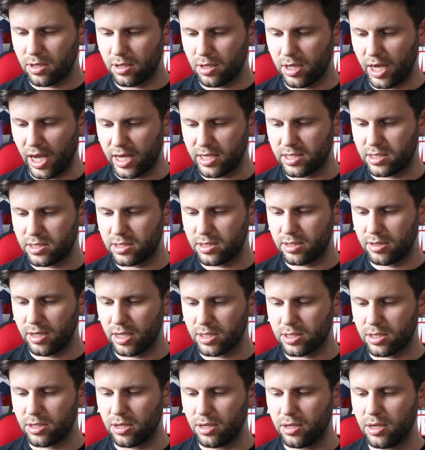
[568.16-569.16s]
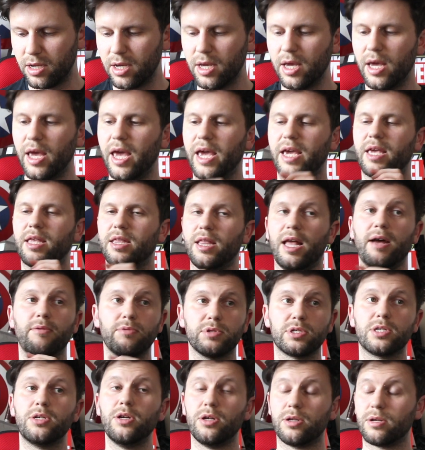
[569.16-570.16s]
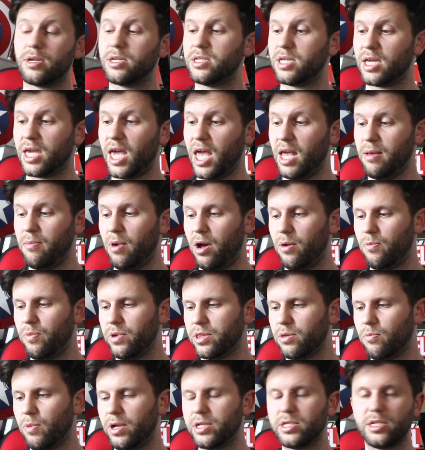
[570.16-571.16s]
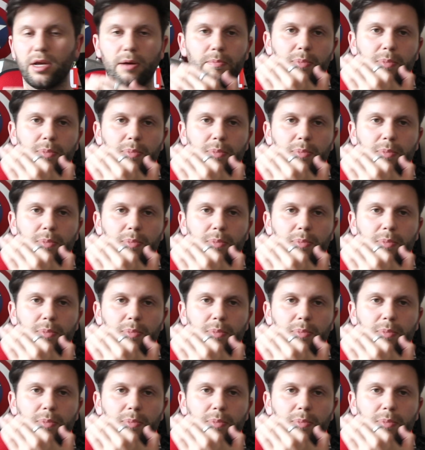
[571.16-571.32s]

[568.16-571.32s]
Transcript: Yes, that's good. It, that was good because it came up with the ones that